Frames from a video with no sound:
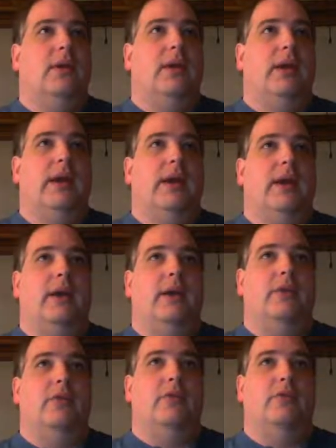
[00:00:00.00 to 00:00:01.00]

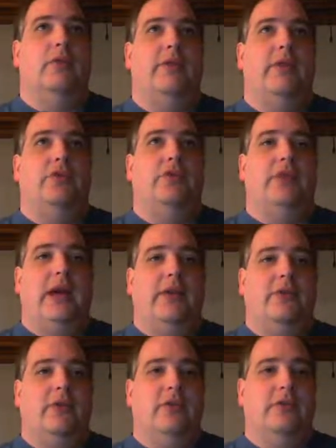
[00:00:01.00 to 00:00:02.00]
and run the chat
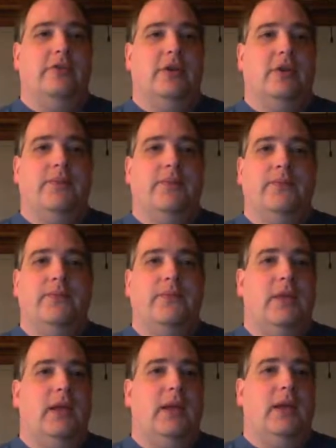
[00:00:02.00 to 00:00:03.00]
server.
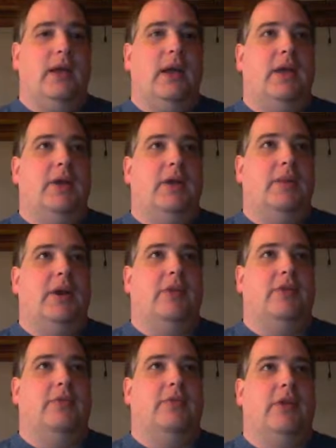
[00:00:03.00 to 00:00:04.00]
And then I'm going to have
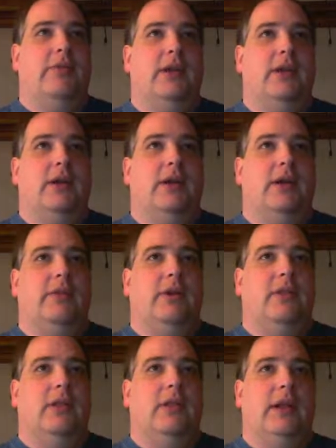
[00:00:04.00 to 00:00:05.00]
to run the
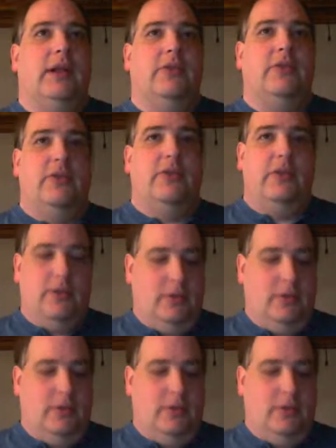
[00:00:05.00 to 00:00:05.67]
client